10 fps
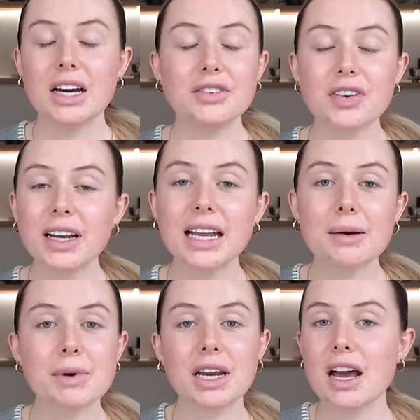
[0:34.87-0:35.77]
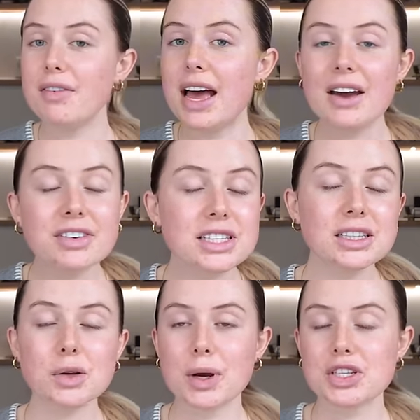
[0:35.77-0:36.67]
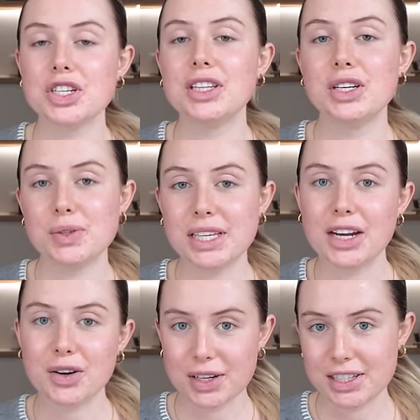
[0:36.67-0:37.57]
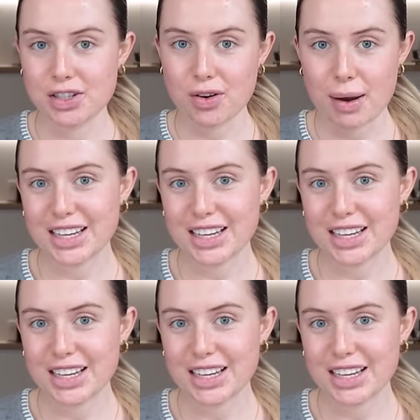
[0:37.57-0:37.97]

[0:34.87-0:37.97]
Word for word: And finally, I'm gonna cover every single question that you sent on Instagram.